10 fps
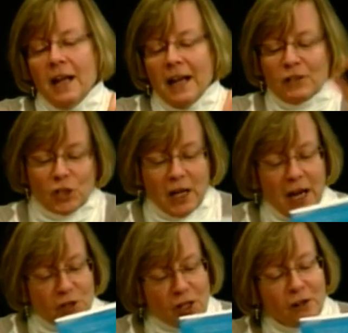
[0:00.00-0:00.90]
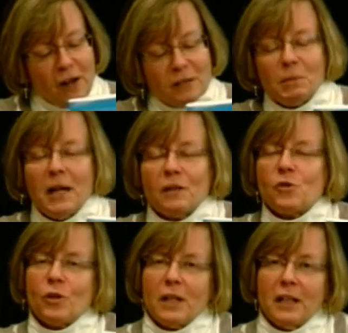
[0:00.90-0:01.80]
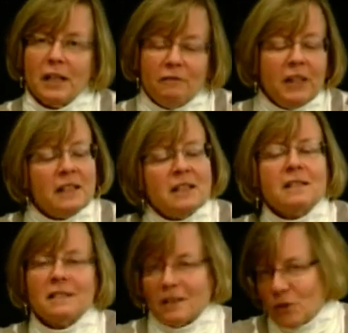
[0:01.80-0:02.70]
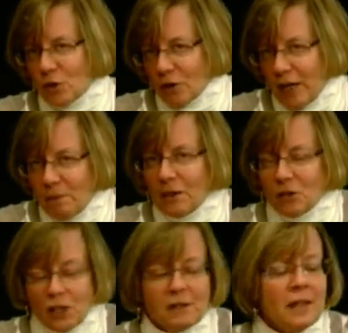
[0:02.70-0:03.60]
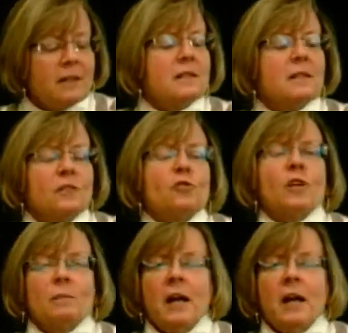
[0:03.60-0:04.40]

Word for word: And she, she and her husband actually live, this is extreme, and she says it's extreme.